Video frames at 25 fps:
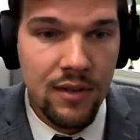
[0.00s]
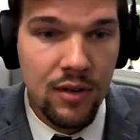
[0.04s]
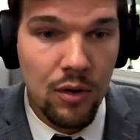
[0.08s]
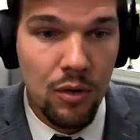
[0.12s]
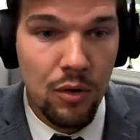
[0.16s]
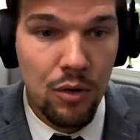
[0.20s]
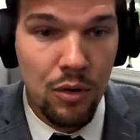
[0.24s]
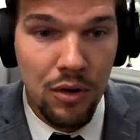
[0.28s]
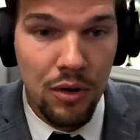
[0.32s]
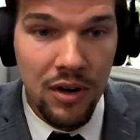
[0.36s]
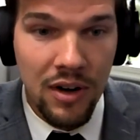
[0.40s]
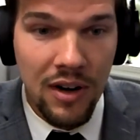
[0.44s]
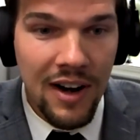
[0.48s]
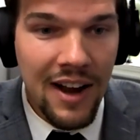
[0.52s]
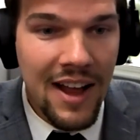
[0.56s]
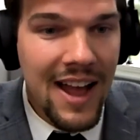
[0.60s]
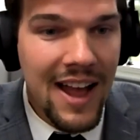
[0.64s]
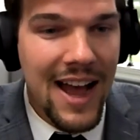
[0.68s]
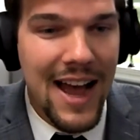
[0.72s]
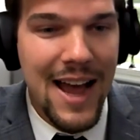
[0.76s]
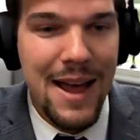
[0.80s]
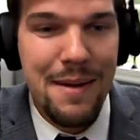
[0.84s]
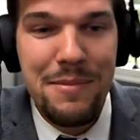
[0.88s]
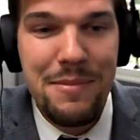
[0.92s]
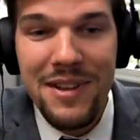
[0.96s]
Or,
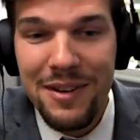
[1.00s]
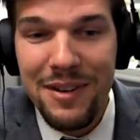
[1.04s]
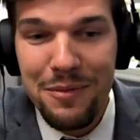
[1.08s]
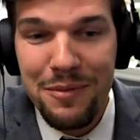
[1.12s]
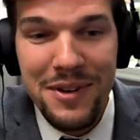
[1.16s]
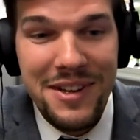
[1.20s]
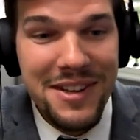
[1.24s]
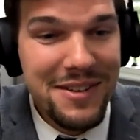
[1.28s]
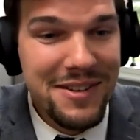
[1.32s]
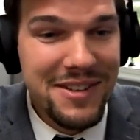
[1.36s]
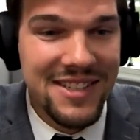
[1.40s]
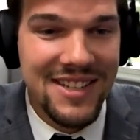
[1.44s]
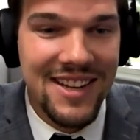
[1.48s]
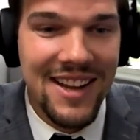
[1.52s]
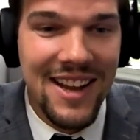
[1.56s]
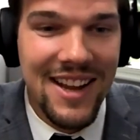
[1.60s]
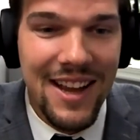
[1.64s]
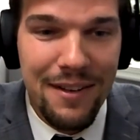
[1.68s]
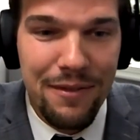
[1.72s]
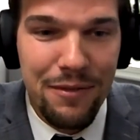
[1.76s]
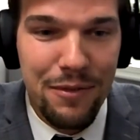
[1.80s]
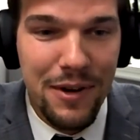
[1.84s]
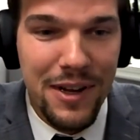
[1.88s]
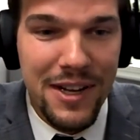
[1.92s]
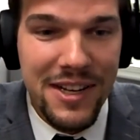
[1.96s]
I mean, we used to
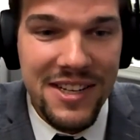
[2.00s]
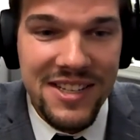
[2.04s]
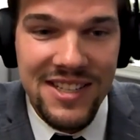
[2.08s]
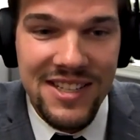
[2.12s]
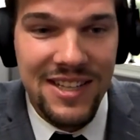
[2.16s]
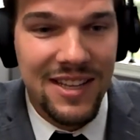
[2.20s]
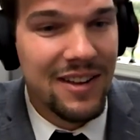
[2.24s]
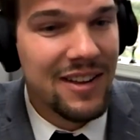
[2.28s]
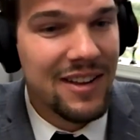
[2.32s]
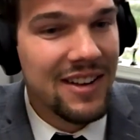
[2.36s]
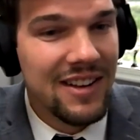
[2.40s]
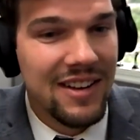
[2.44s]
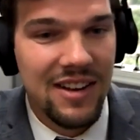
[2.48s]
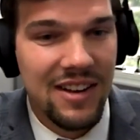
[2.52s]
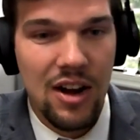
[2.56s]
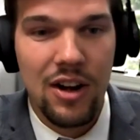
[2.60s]
have rates that